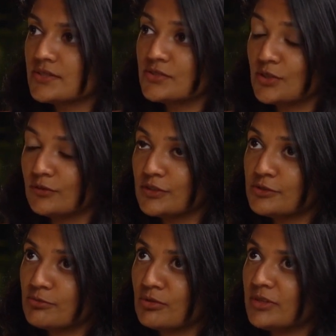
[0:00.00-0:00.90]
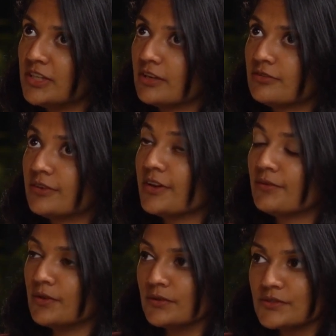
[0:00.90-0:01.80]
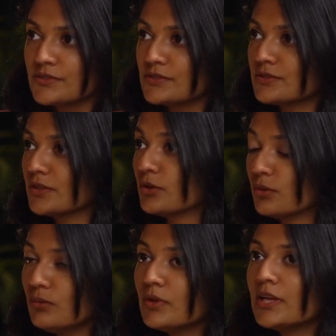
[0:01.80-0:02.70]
a service probably like 5 years ago.